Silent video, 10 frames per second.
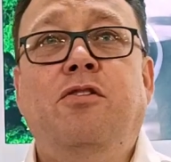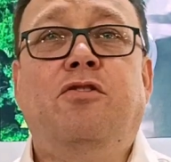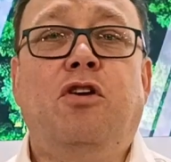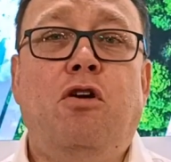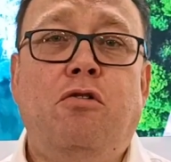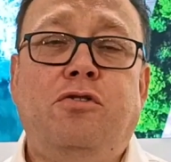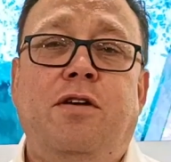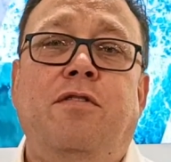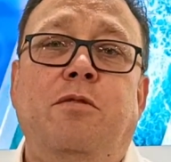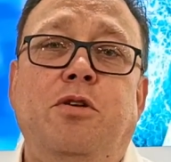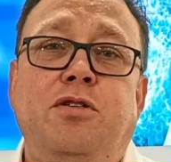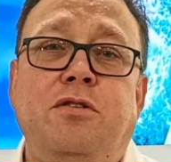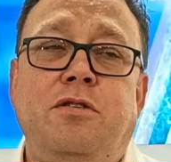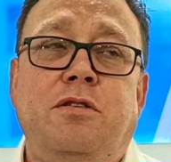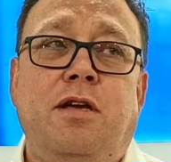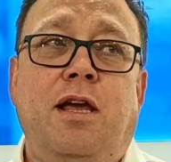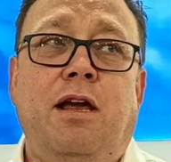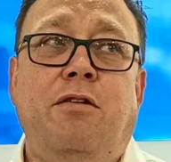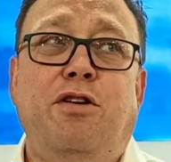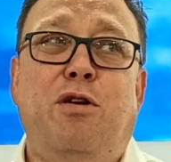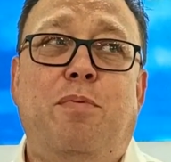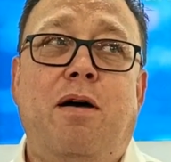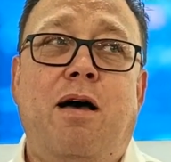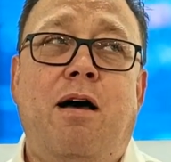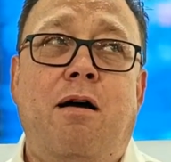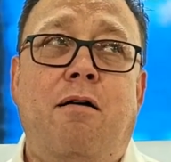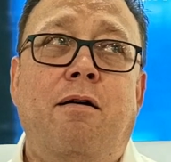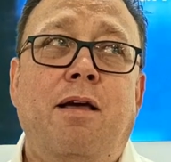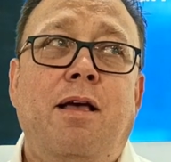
So Euro 7 emissions here in Europe are